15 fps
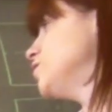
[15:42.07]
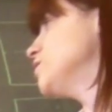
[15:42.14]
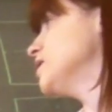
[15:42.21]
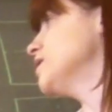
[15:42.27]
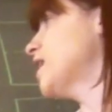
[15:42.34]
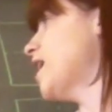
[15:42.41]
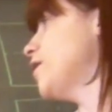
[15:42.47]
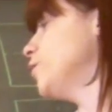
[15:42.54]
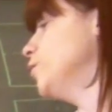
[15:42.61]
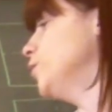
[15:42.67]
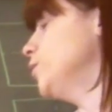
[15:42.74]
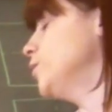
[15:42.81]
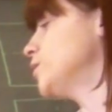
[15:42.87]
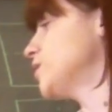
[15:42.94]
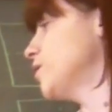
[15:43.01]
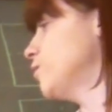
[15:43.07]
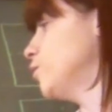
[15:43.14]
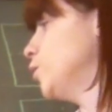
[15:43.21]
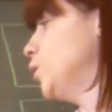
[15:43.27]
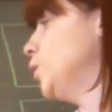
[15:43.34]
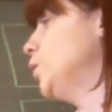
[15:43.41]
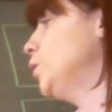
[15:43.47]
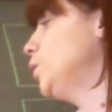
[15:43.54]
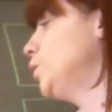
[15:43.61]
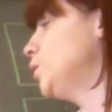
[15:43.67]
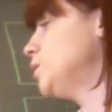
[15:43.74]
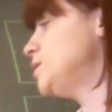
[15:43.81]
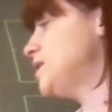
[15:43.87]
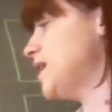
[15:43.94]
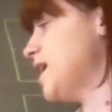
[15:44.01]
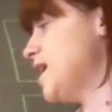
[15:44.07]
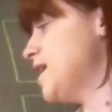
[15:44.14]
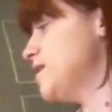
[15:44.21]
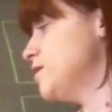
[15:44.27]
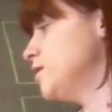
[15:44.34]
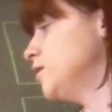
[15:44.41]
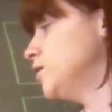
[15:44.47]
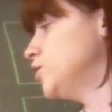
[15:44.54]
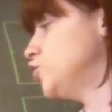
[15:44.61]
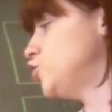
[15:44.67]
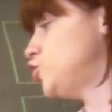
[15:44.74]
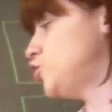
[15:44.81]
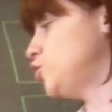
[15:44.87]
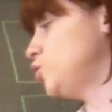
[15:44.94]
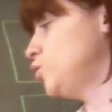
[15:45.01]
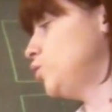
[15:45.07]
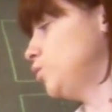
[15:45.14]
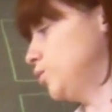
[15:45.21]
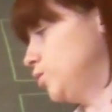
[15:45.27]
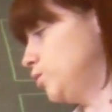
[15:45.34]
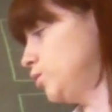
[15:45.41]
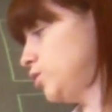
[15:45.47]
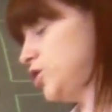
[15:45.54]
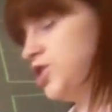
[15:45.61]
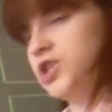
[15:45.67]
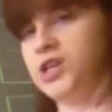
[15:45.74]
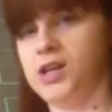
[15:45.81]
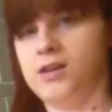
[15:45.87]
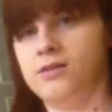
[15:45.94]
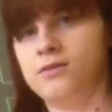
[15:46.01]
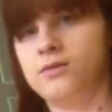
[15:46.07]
using that u. So uten chushi.